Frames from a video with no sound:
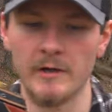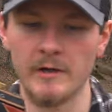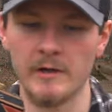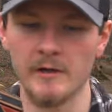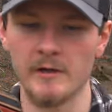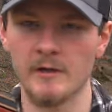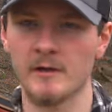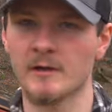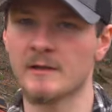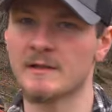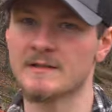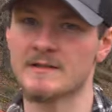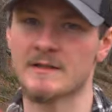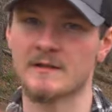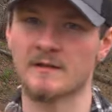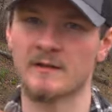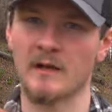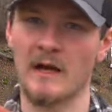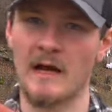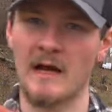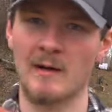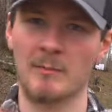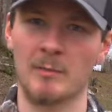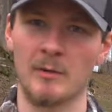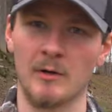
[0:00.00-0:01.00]
here is a
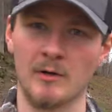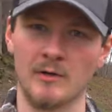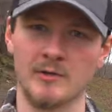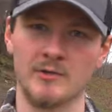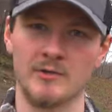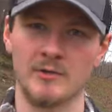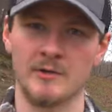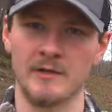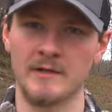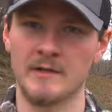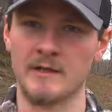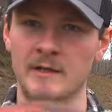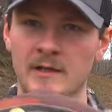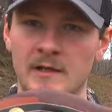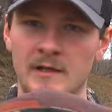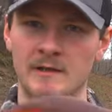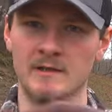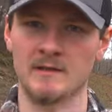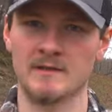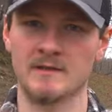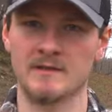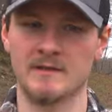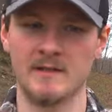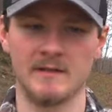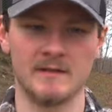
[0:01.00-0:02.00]
top archery
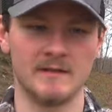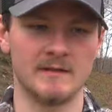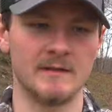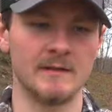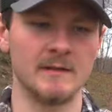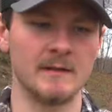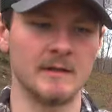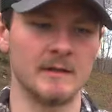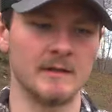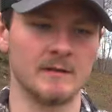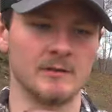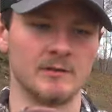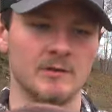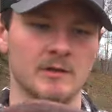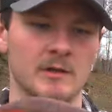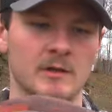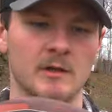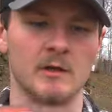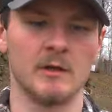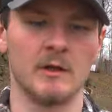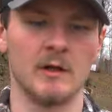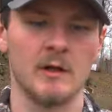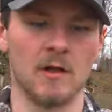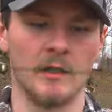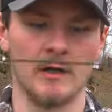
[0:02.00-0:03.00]
60-inch
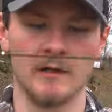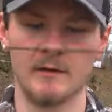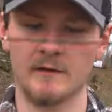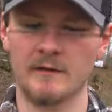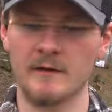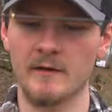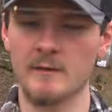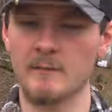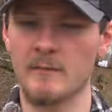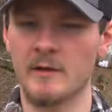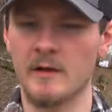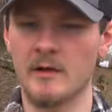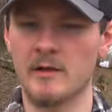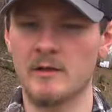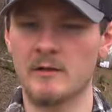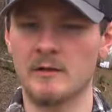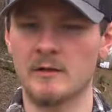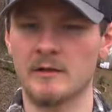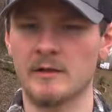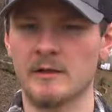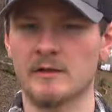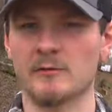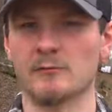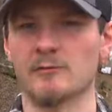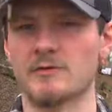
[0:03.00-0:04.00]
hunting bow.
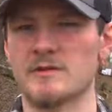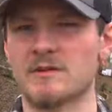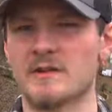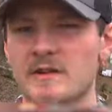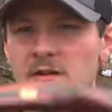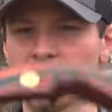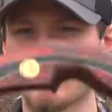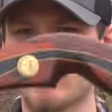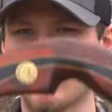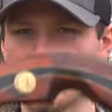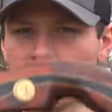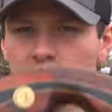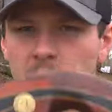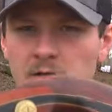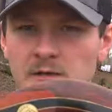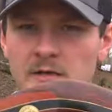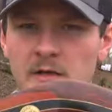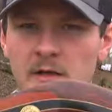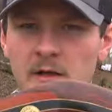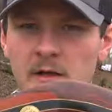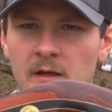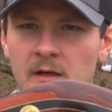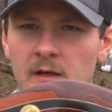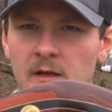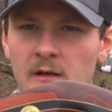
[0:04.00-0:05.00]
It
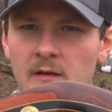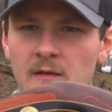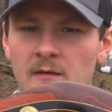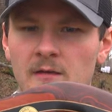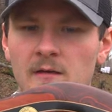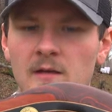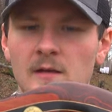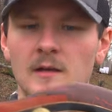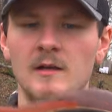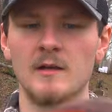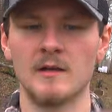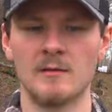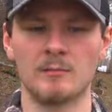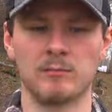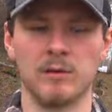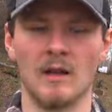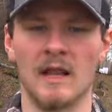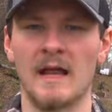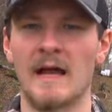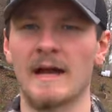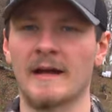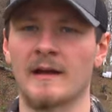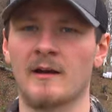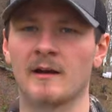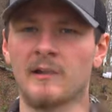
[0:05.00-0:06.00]
resembles the
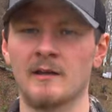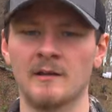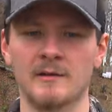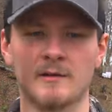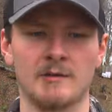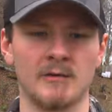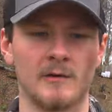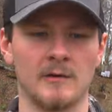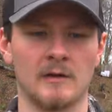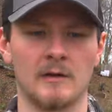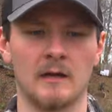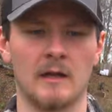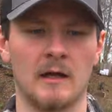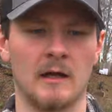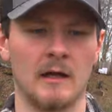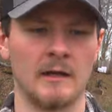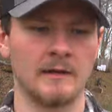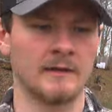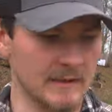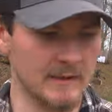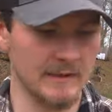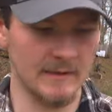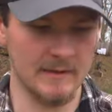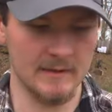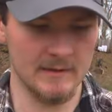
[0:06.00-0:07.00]
Black Hunter a
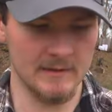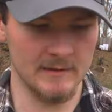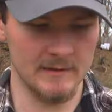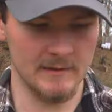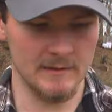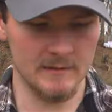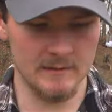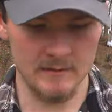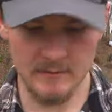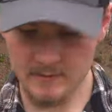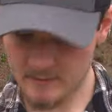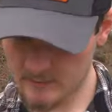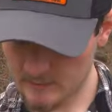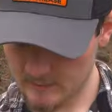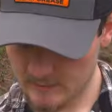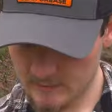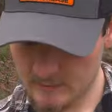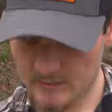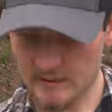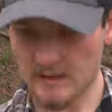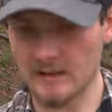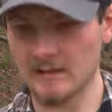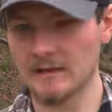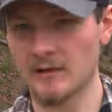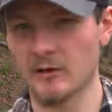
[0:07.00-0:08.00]
lot. It is
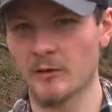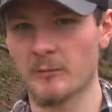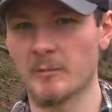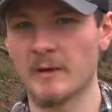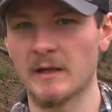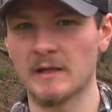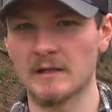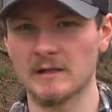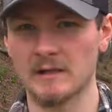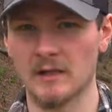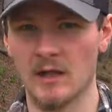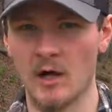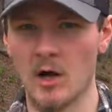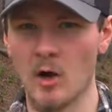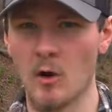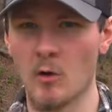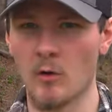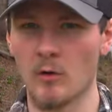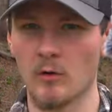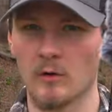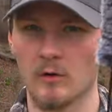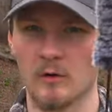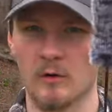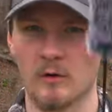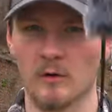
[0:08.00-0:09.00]
a little bit
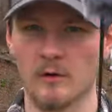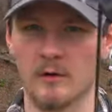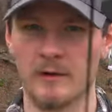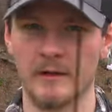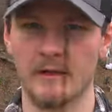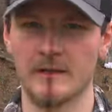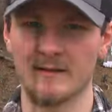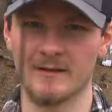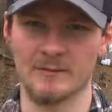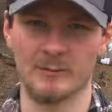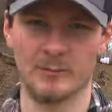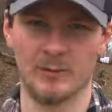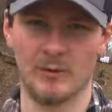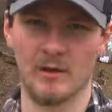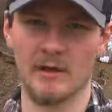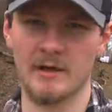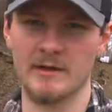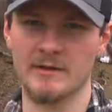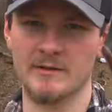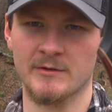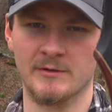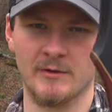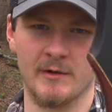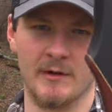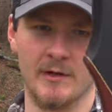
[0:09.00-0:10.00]
lower in the
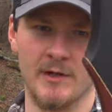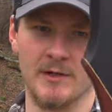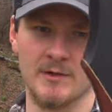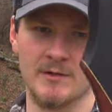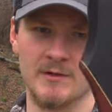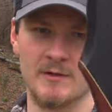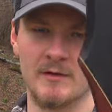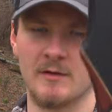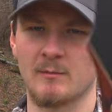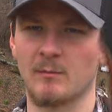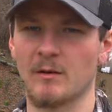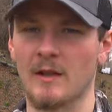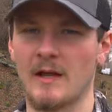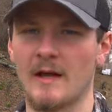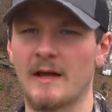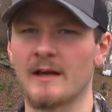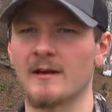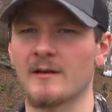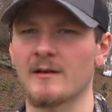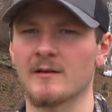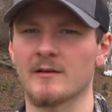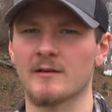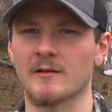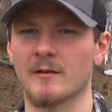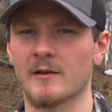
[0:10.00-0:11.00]
price range than the Black
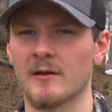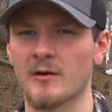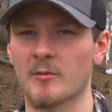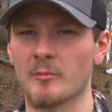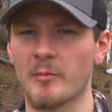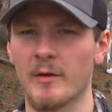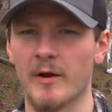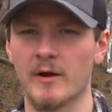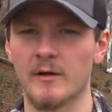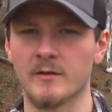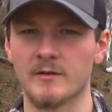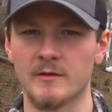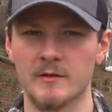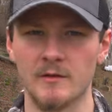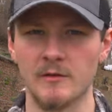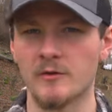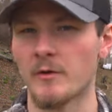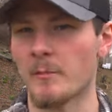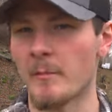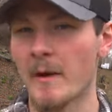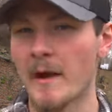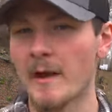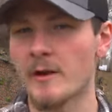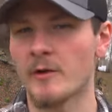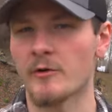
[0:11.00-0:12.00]
Hunter compared to
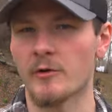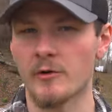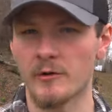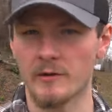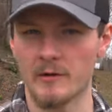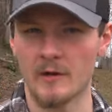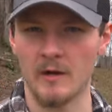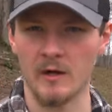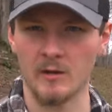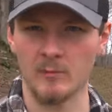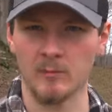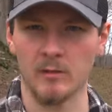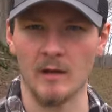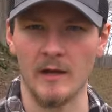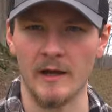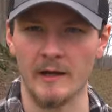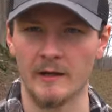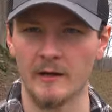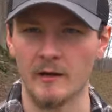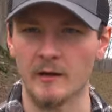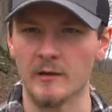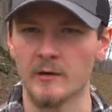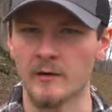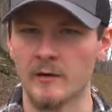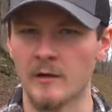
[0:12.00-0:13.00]
the Mandarin Duck
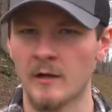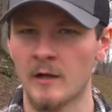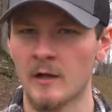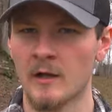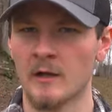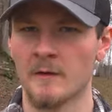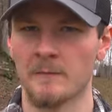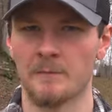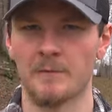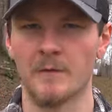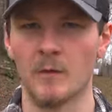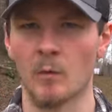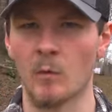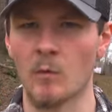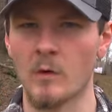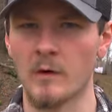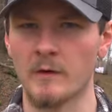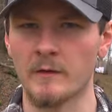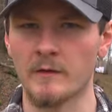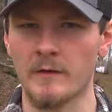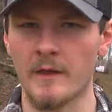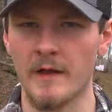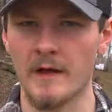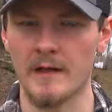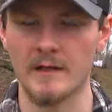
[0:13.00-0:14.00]
Black Hunter, the
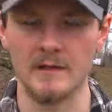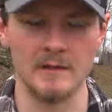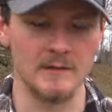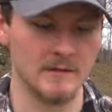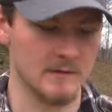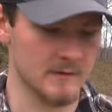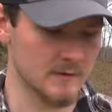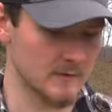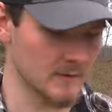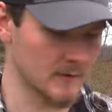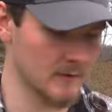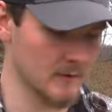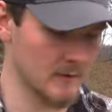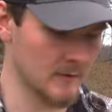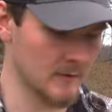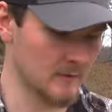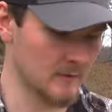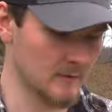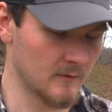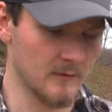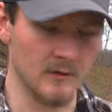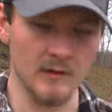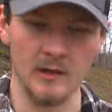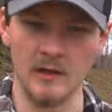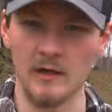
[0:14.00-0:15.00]
one that is
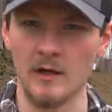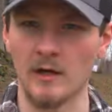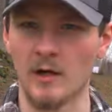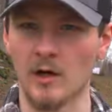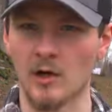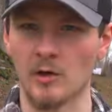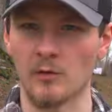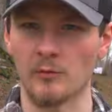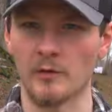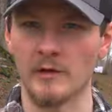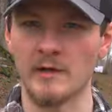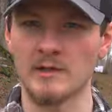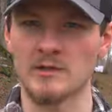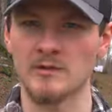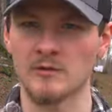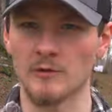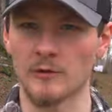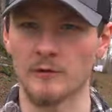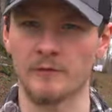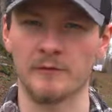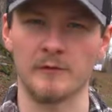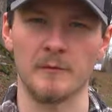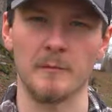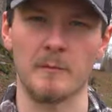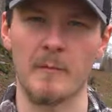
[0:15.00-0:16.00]
the
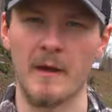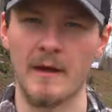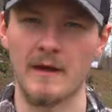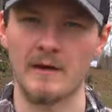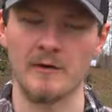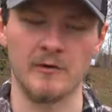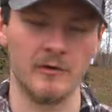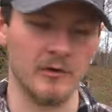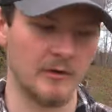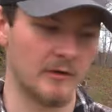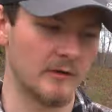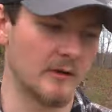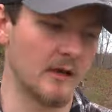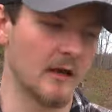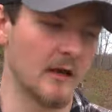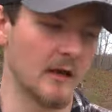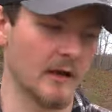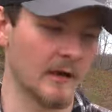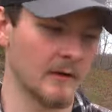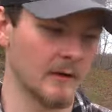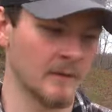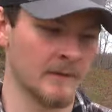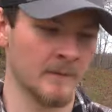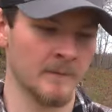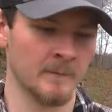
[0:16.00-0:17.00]
original from Mandarin
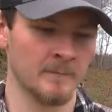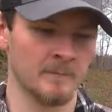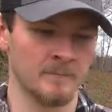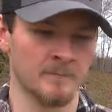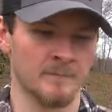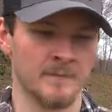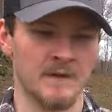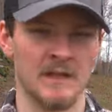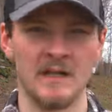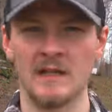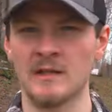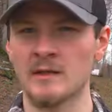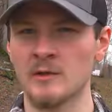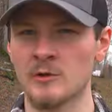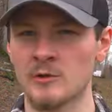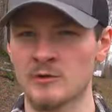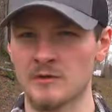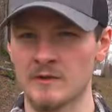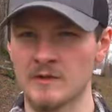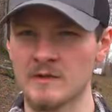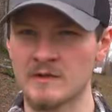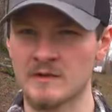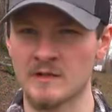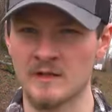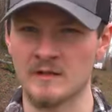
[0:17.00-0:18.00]
Duck. It
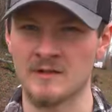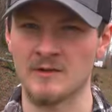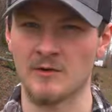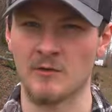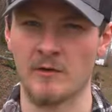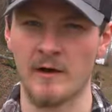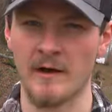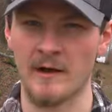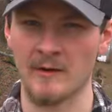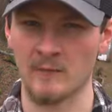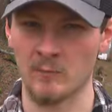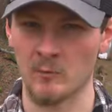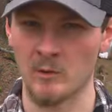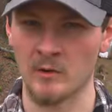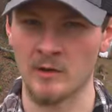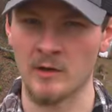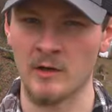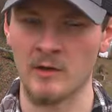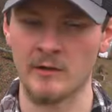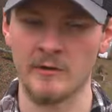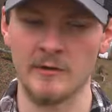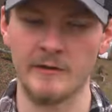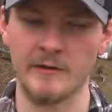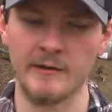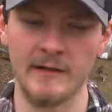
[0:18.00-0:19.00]
usually sits around
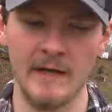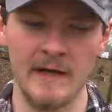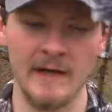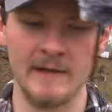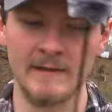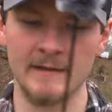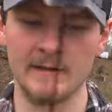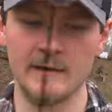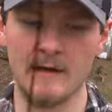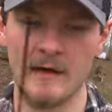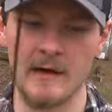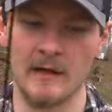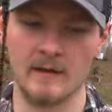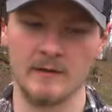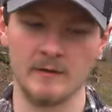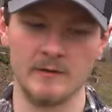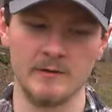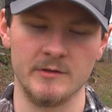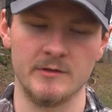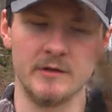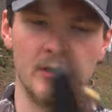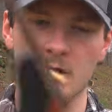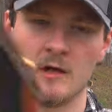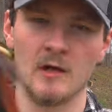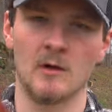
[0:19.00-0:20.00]

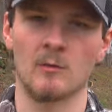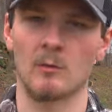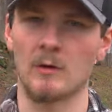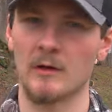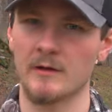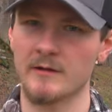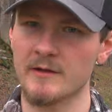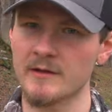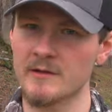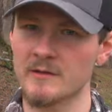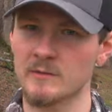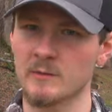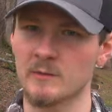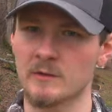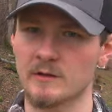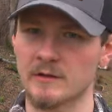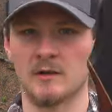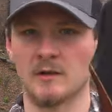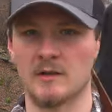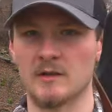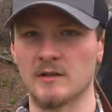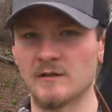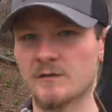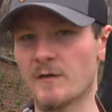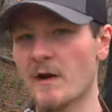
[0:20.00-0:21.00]
$190, while this one
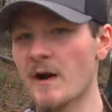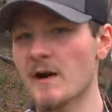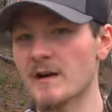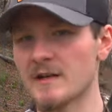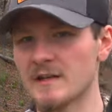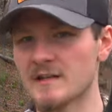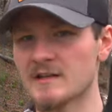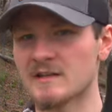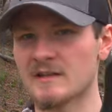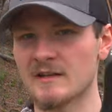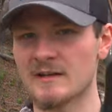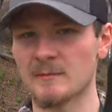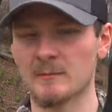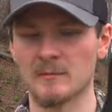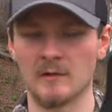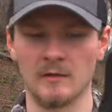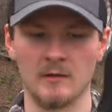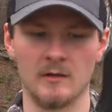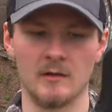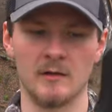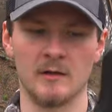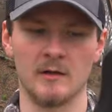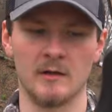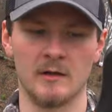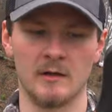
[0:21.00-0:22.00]
is very
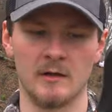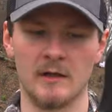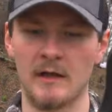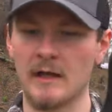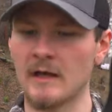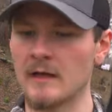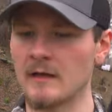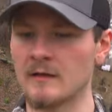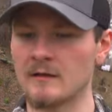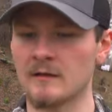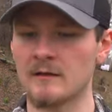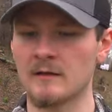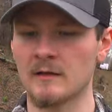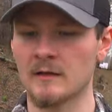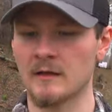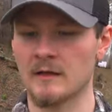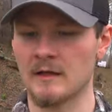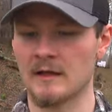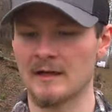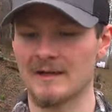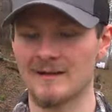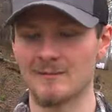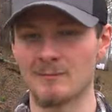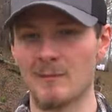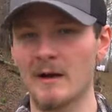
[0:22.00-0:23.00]
similar and,
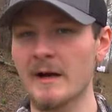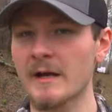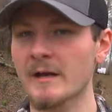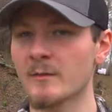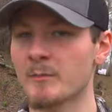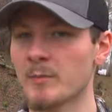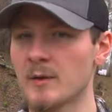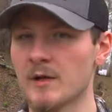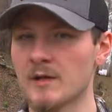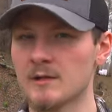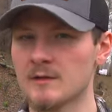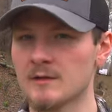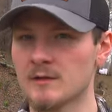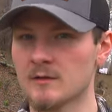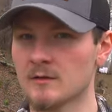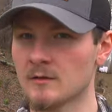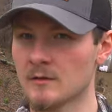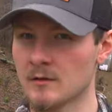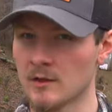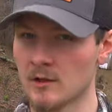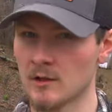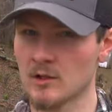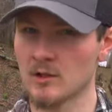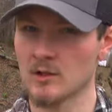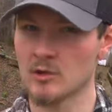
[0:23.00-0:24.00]
in my opinion,
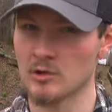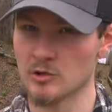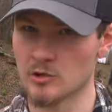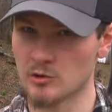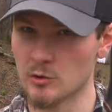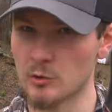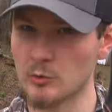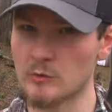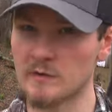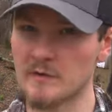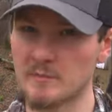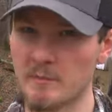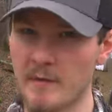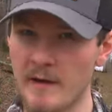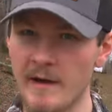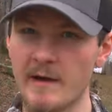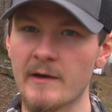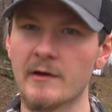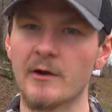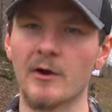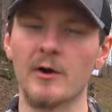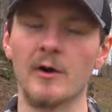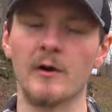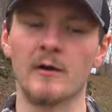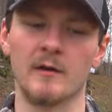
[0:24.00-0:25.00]
shoots
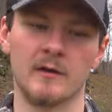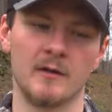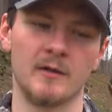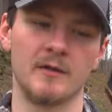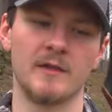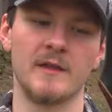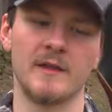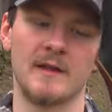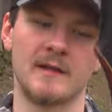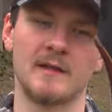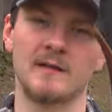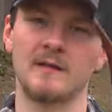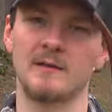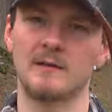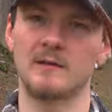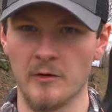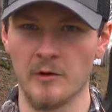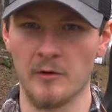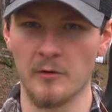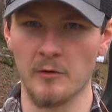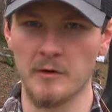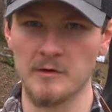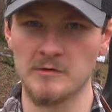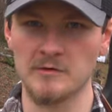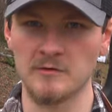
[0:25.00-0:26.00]
better than
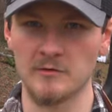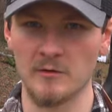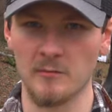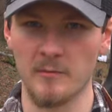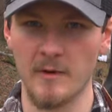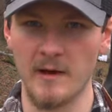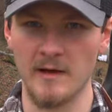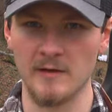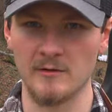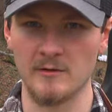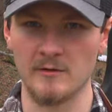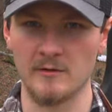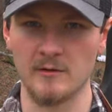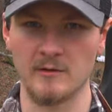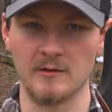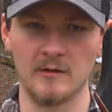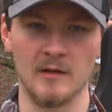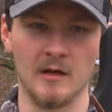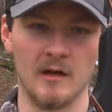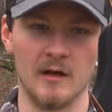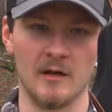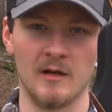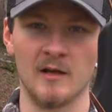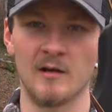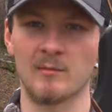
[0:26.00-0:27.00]
the original Mandarin
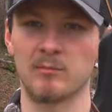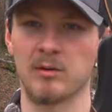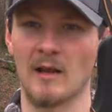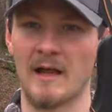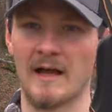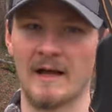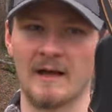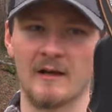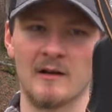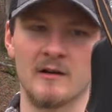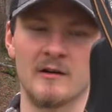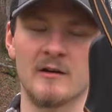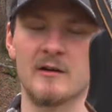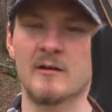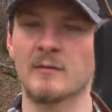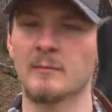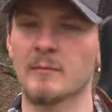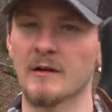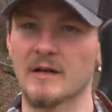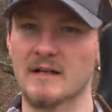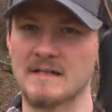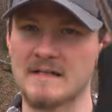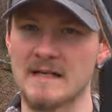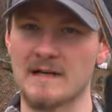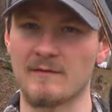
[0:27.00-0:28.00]
Duck Black Hunter
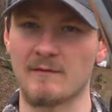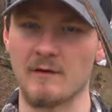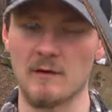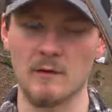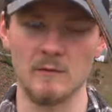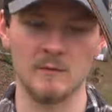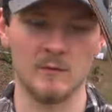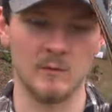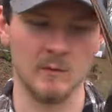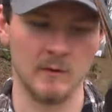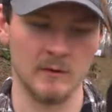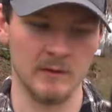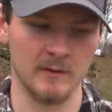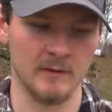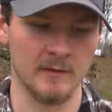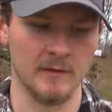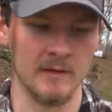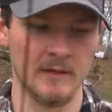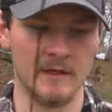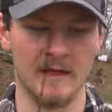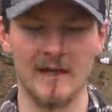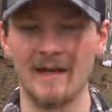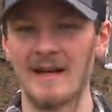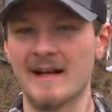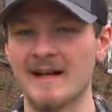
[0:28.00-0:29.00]
because I've owned one
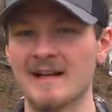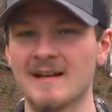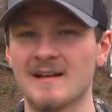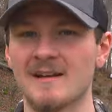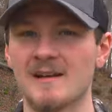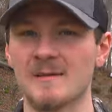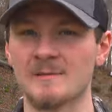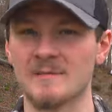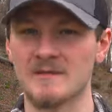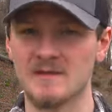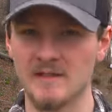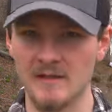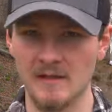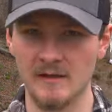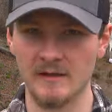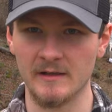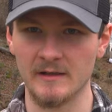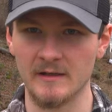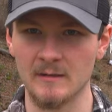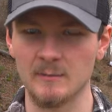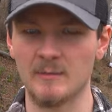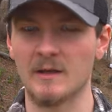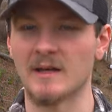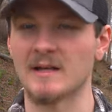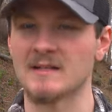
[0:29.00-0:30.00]
and I ended up
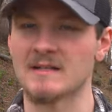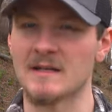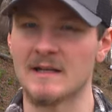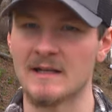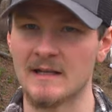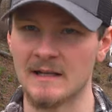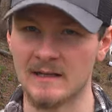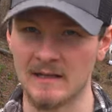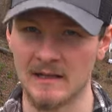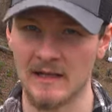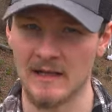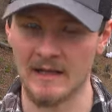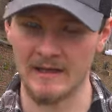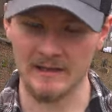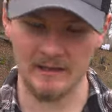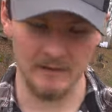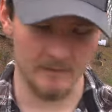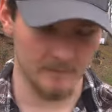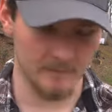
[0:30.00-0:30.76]
selling it because I didn't like